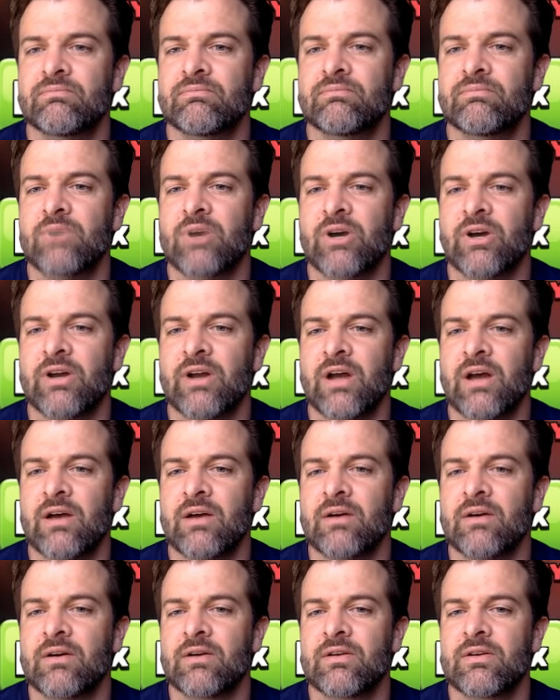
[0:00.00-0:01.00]
But
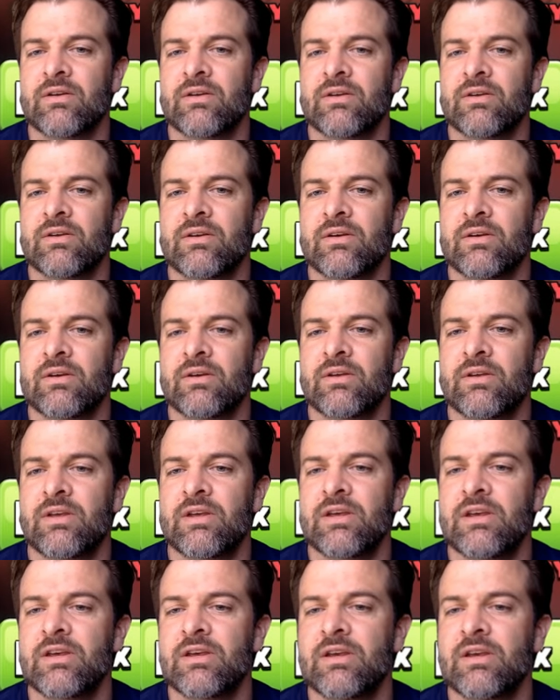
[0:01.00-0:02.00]

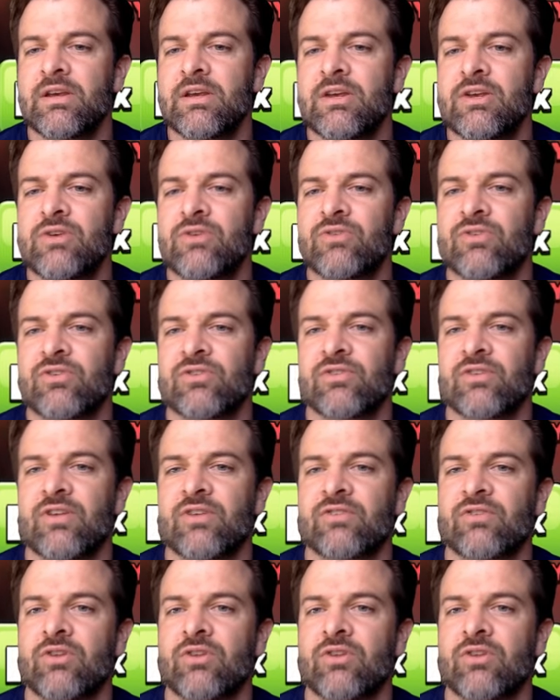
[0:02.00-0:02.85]
he uses this